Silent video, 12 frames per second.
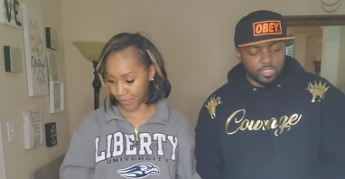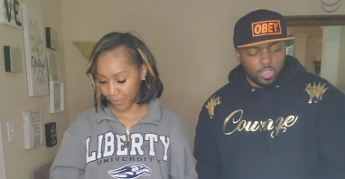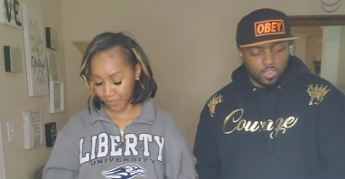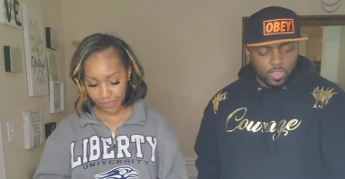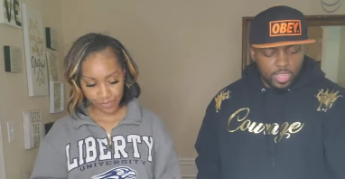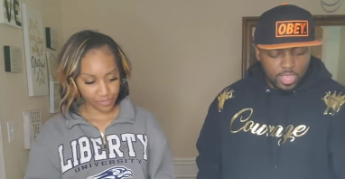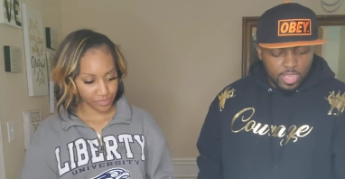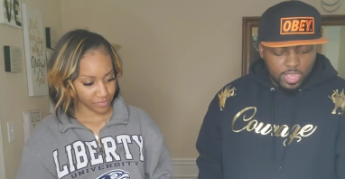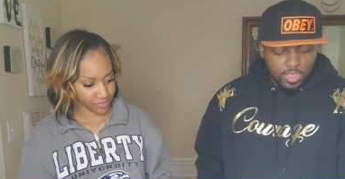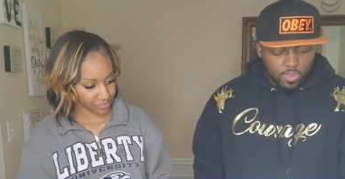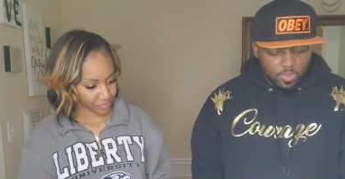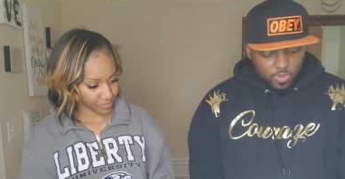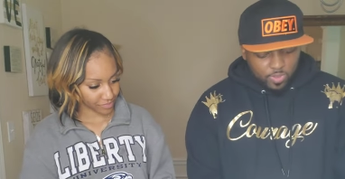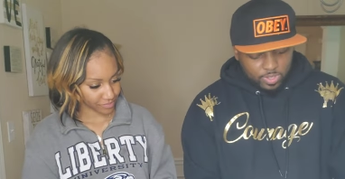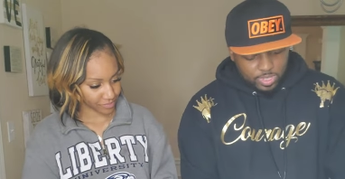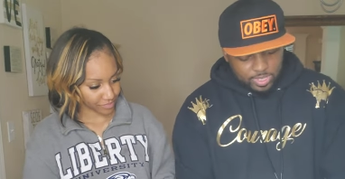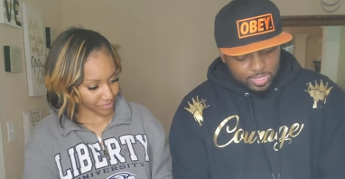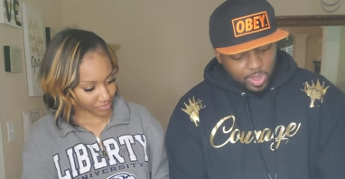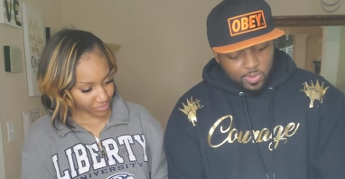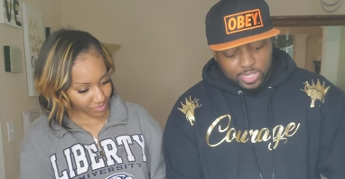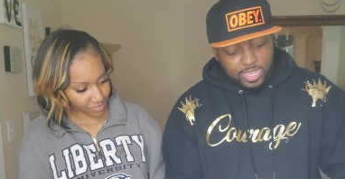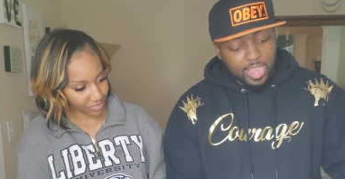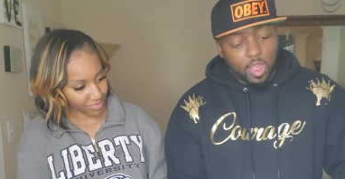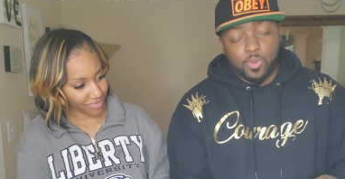Speaker 1: so like we
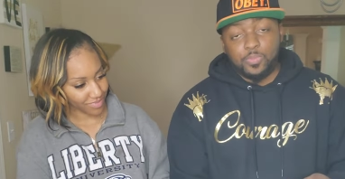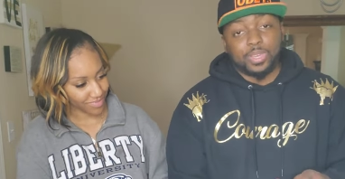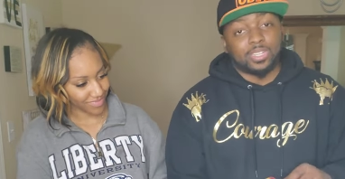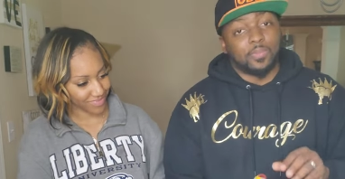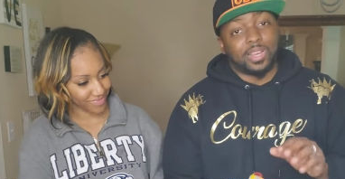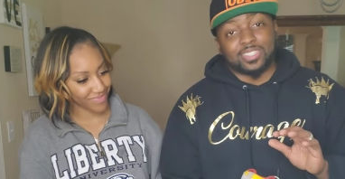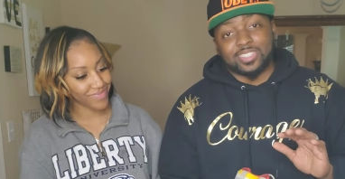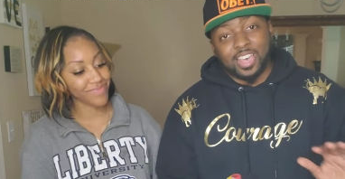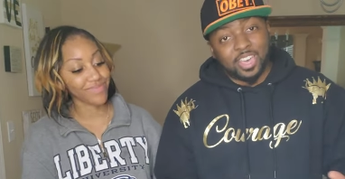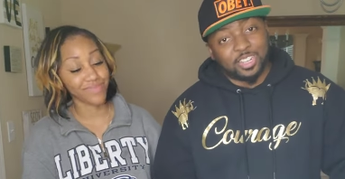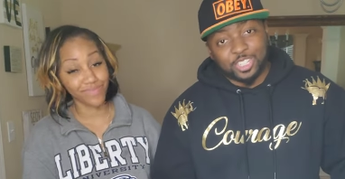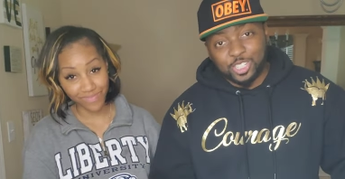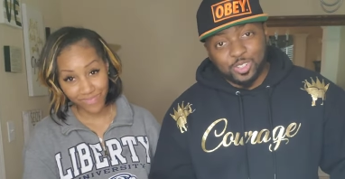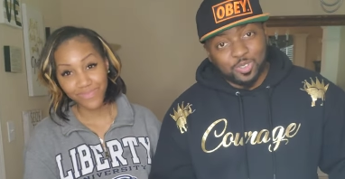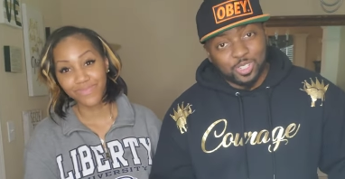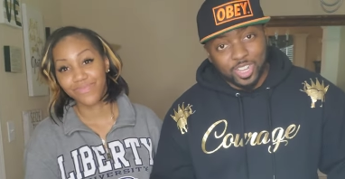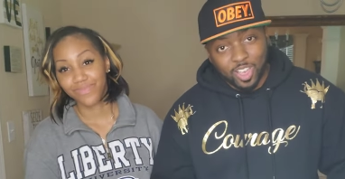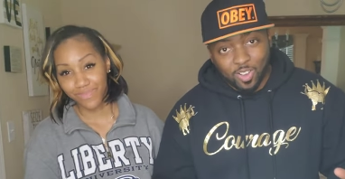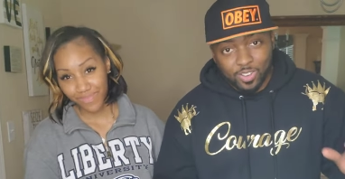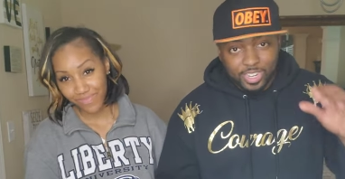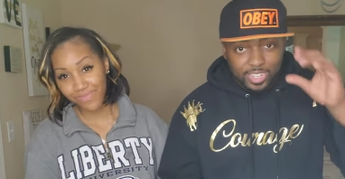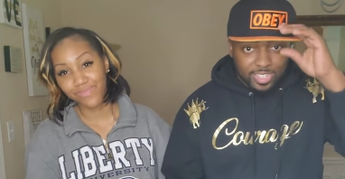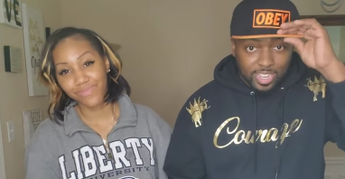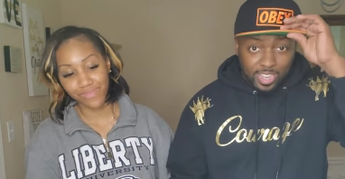said, we picked up a ton of shoes, y'all, on
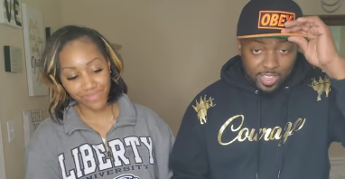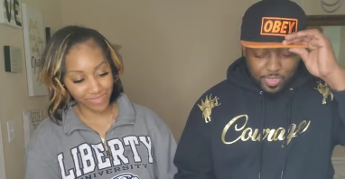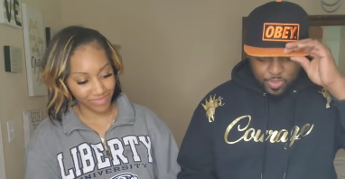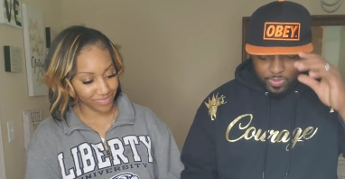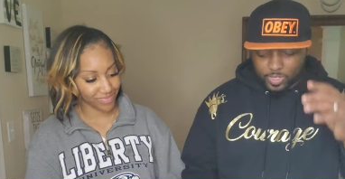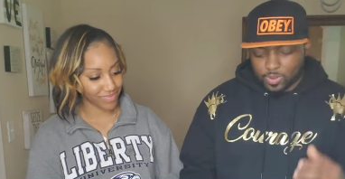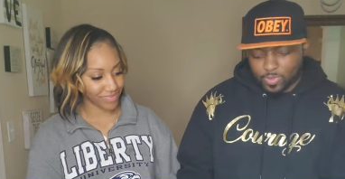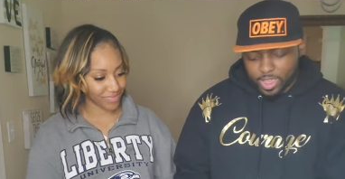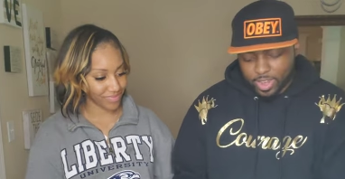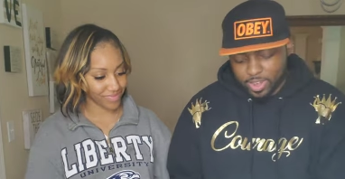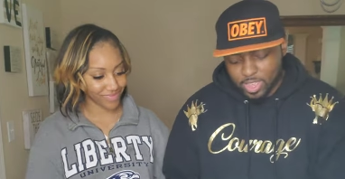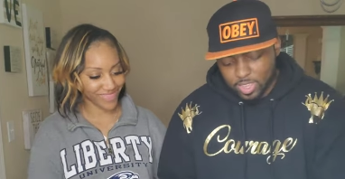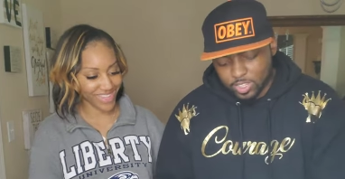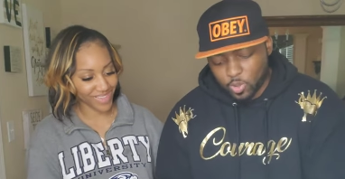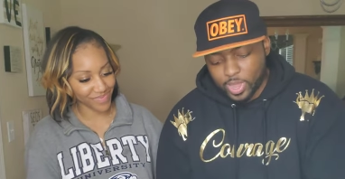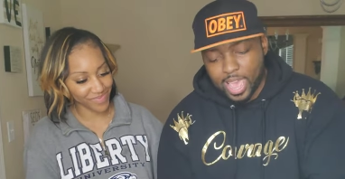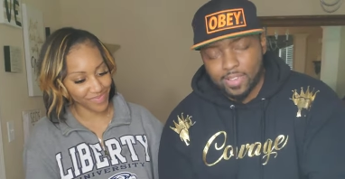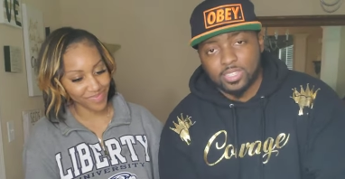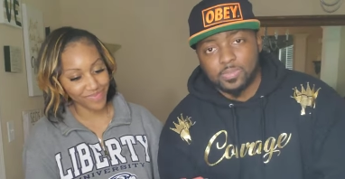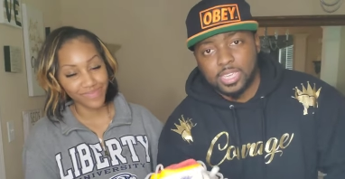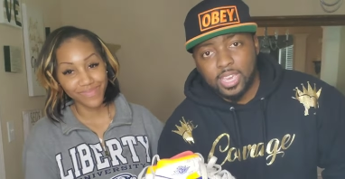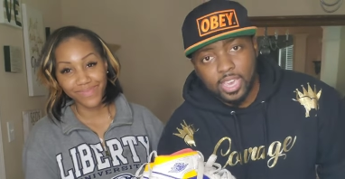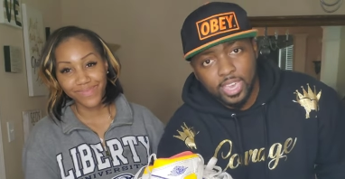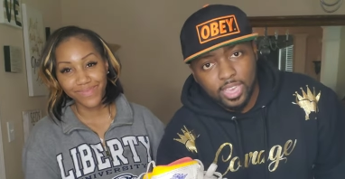this uh, thrift trip right here. So we have some
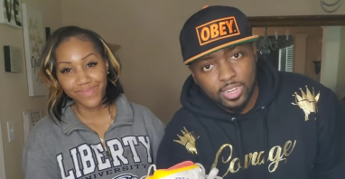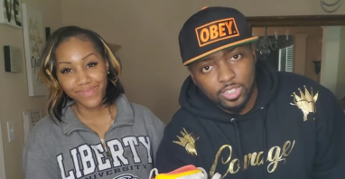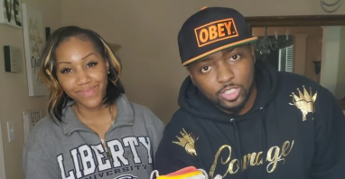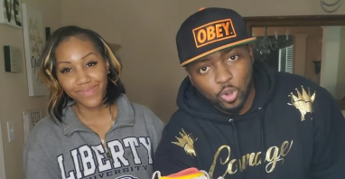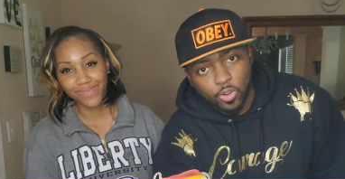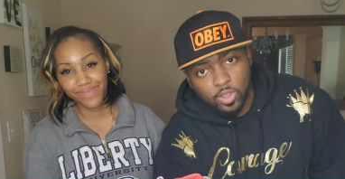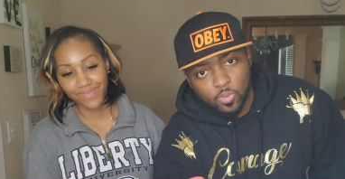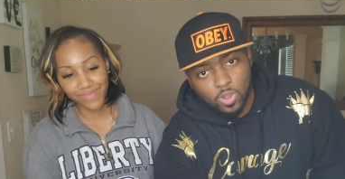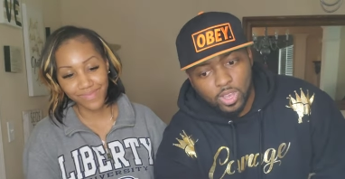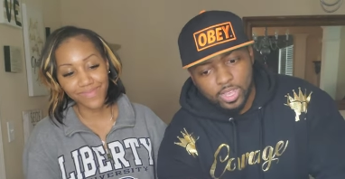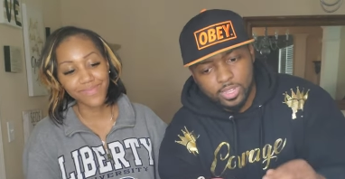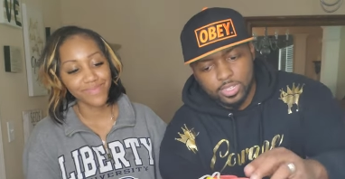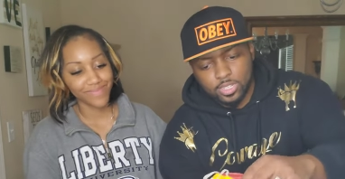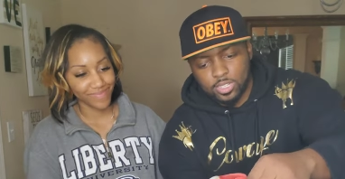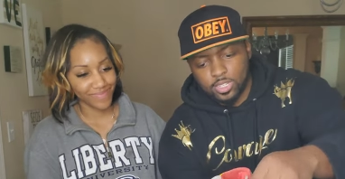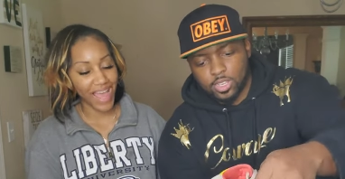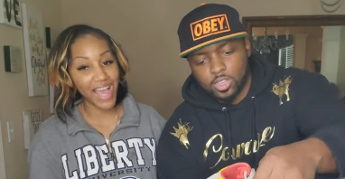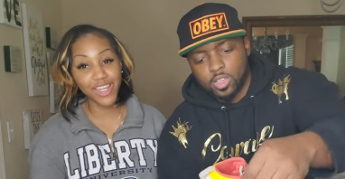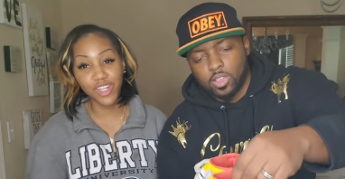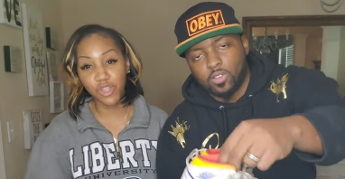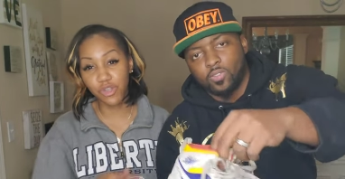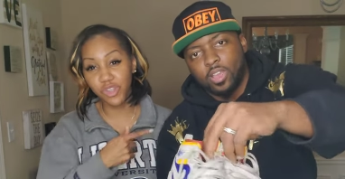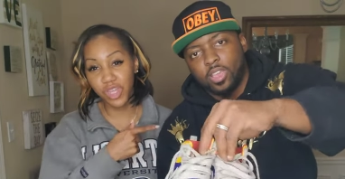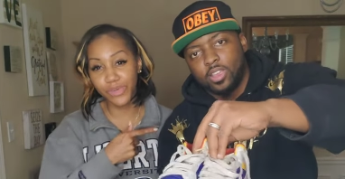kid Jordan 1s. I could have
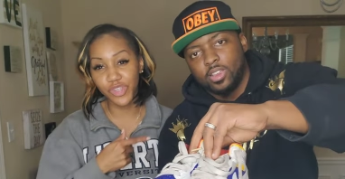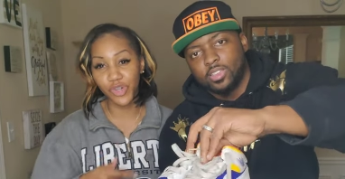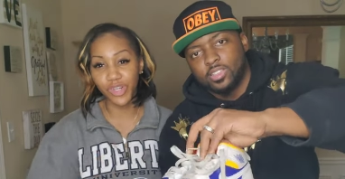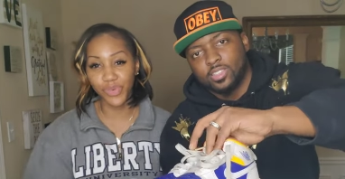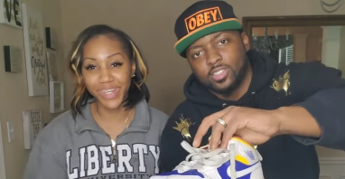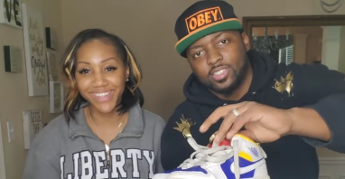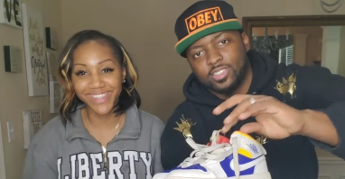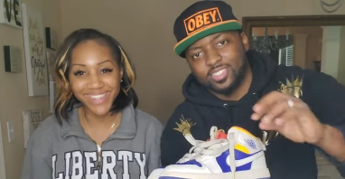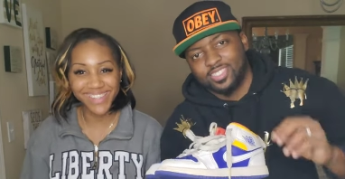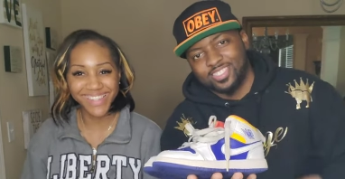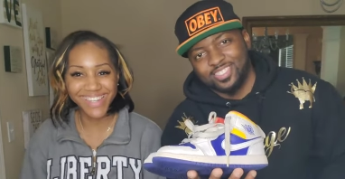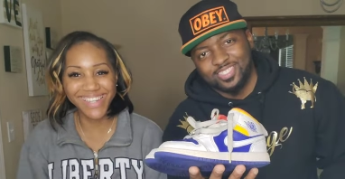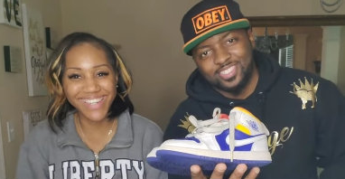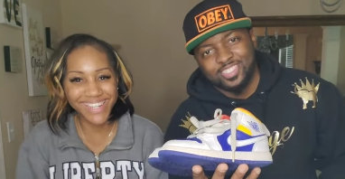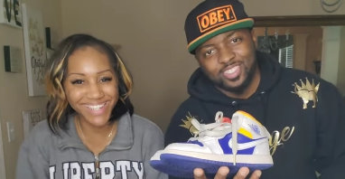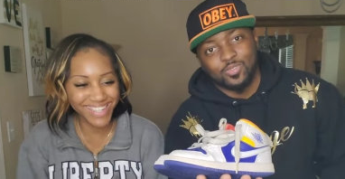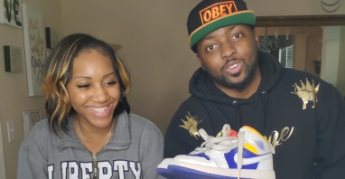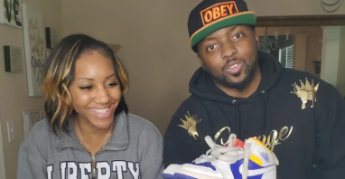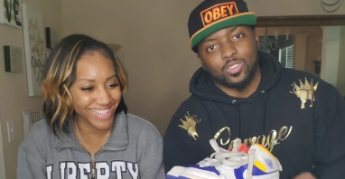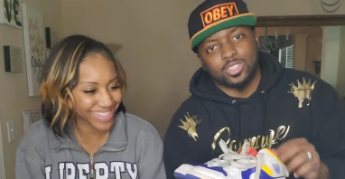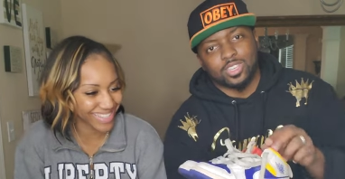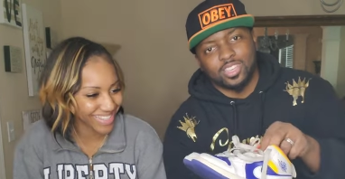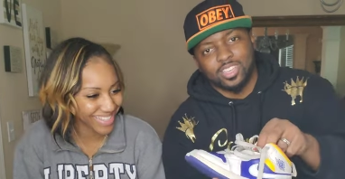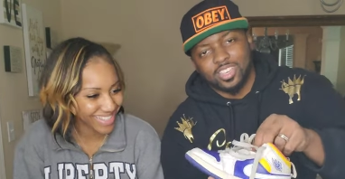told right you they were Jordan 1s. We're going to
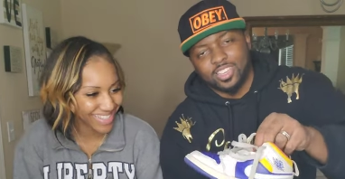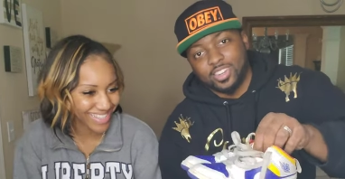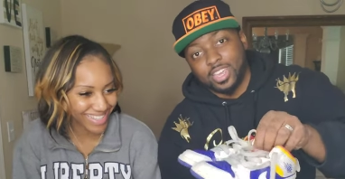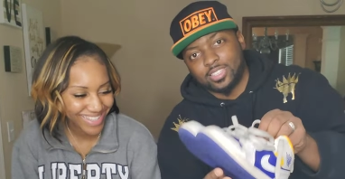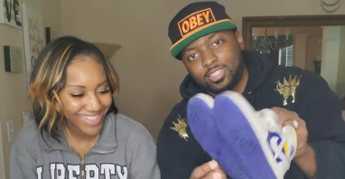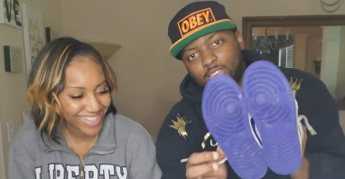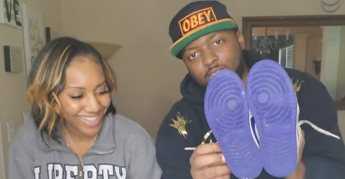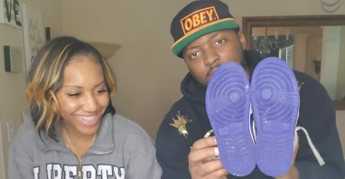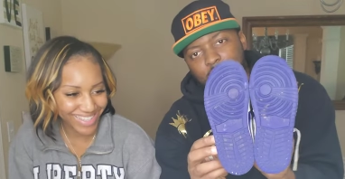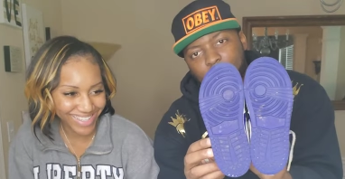see next time.